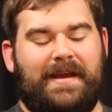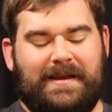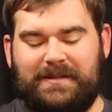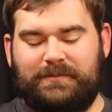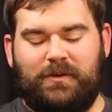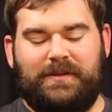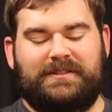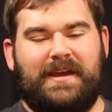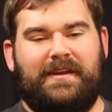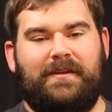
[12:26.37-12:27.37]
Guys, I'm so
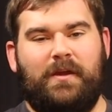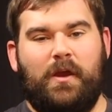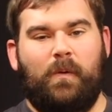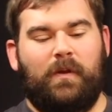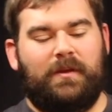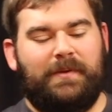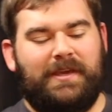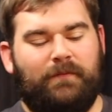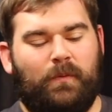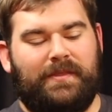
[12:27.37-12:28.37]
excited. We're going to be
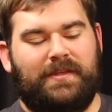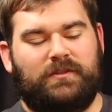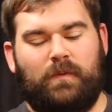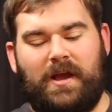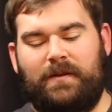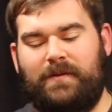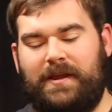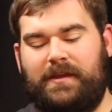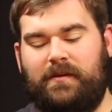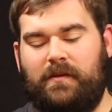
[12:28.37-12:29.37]
giving away this rod
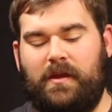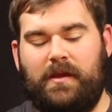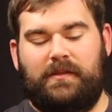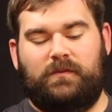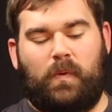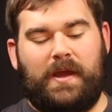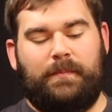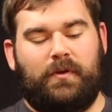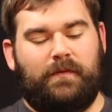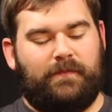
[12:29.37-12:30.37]
right here, this
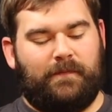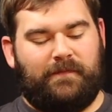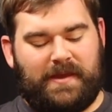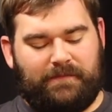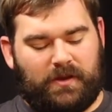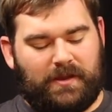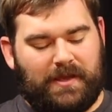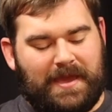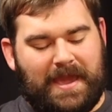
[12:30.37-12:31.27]
white bird from Favorite,